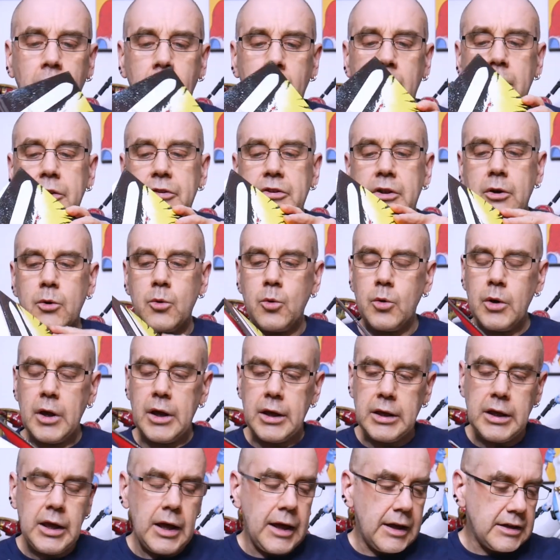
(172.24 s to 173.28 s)
So
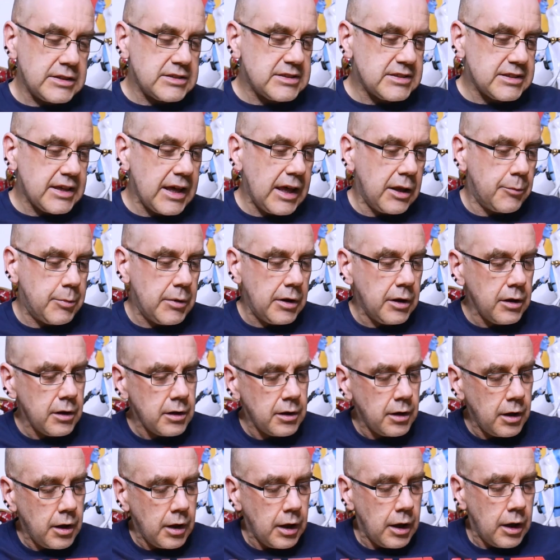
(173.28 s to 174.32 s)
yeah, Excalibur,
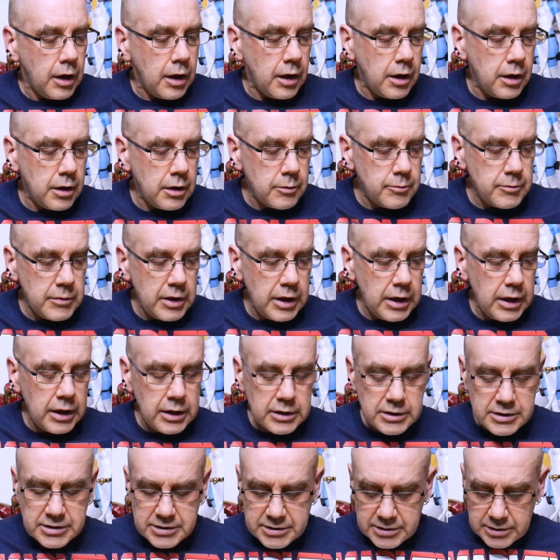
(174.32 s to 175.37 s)

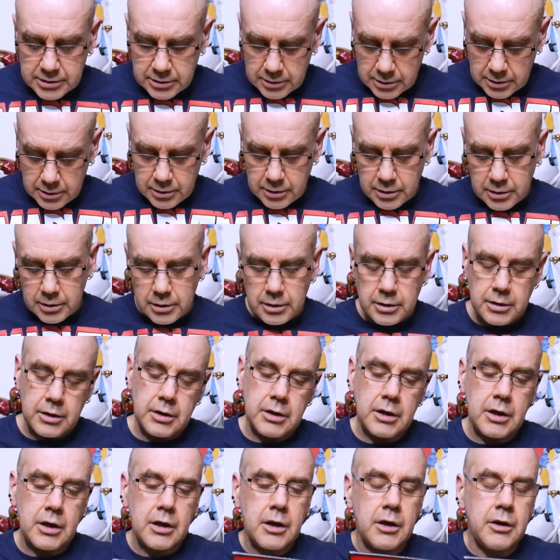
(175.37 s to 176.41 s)
it's
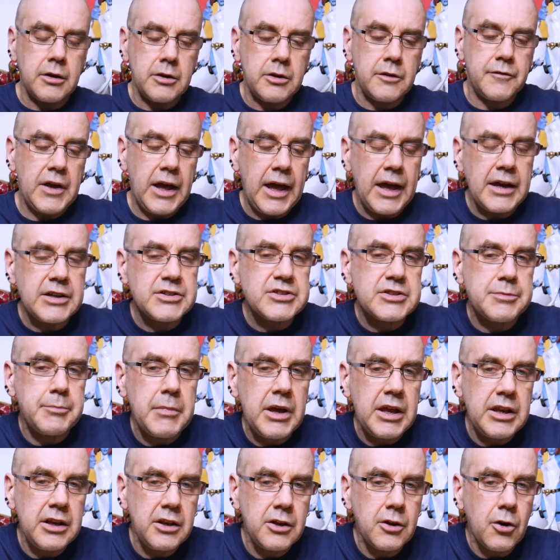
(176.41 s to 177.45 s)
a kind of
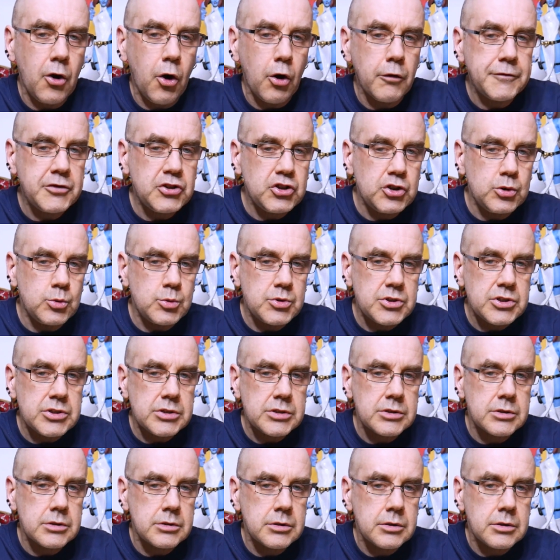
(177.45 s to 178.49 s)
X-Men
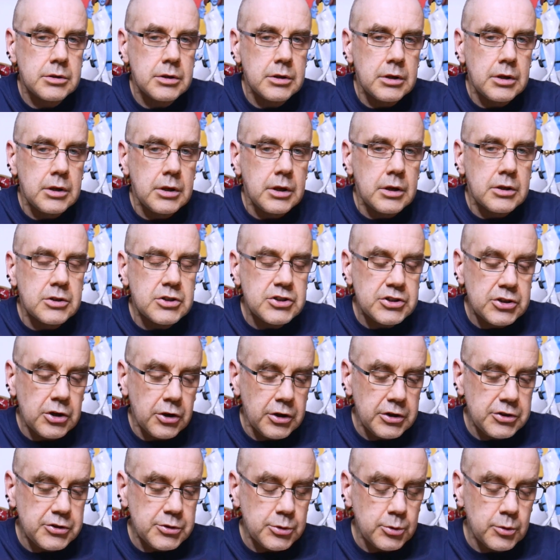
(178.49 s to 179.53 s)
offshoot
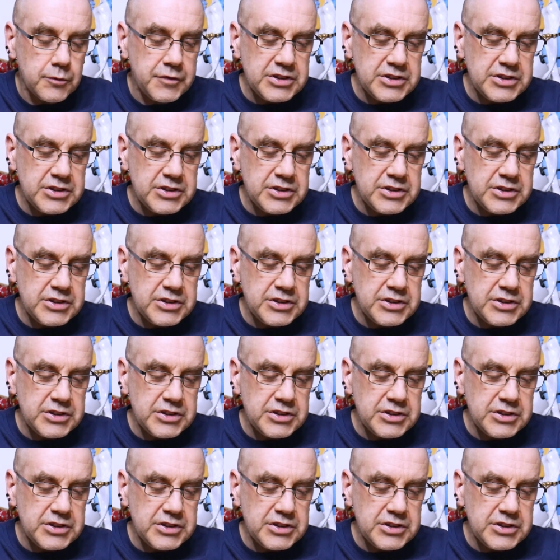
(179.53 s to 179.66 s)
title.